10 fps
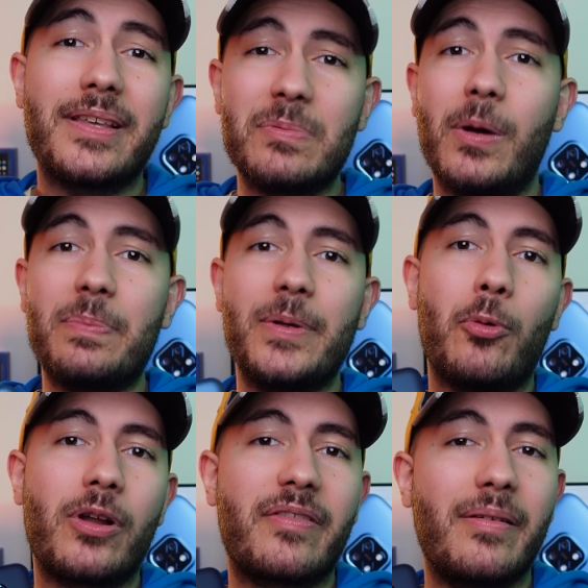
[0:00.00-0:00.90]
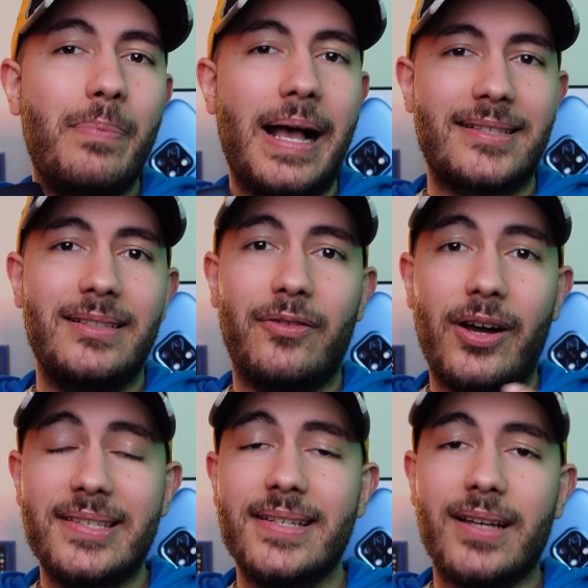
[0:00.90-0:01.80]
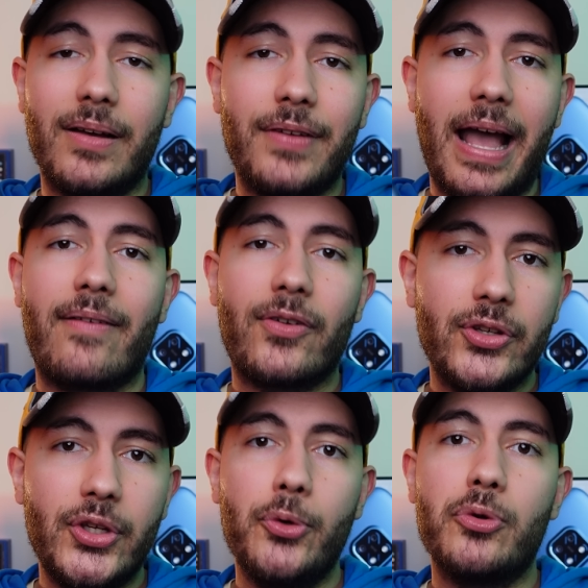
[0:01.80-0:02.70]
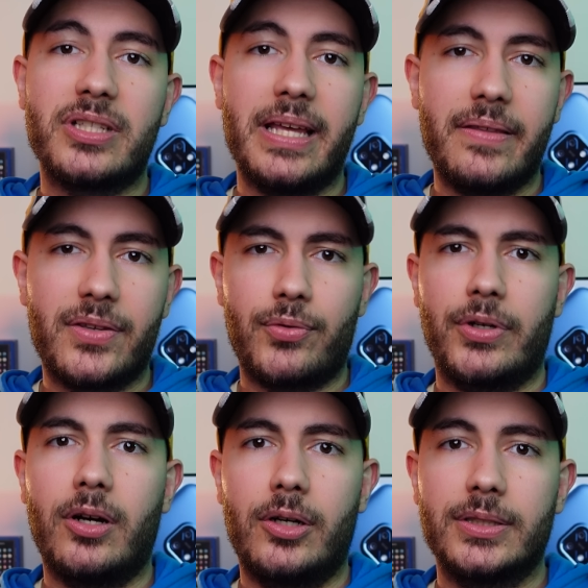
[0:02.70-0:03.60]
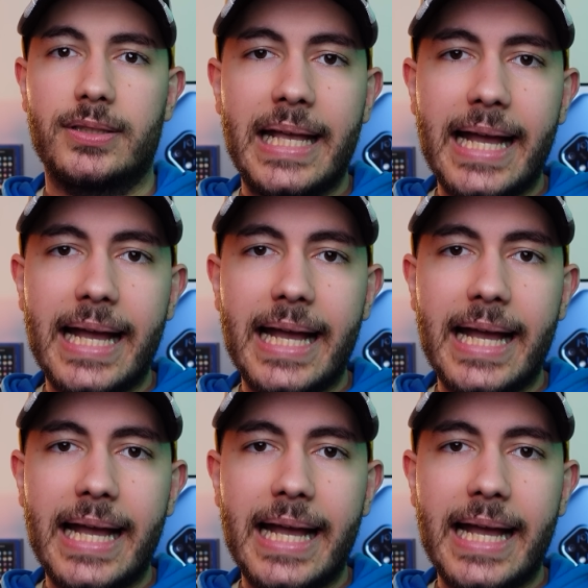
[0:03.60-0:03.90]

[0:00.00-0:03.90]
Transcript: This might be one of the best devices I've ever used in this regard.